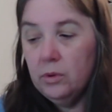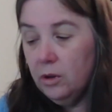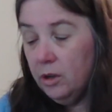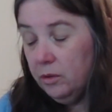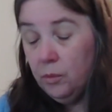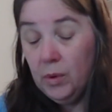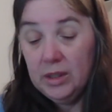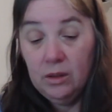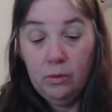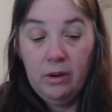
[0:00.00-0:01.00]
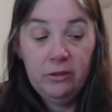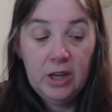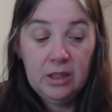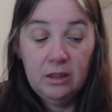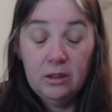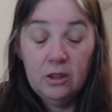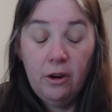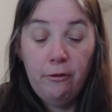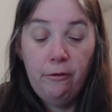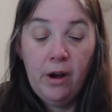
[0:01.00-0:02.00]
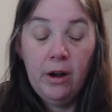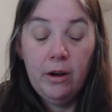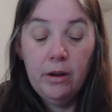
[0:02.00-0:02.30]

not the ones that we've tested so far.